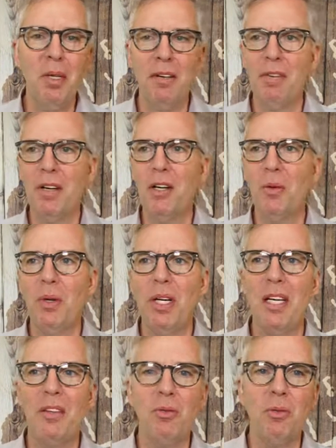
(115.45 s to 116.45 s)
but I found a
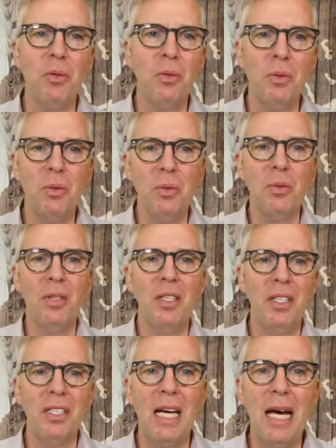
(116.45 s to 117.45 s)
way through
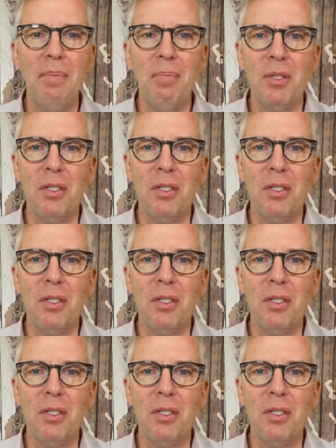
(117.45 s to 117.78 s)
this app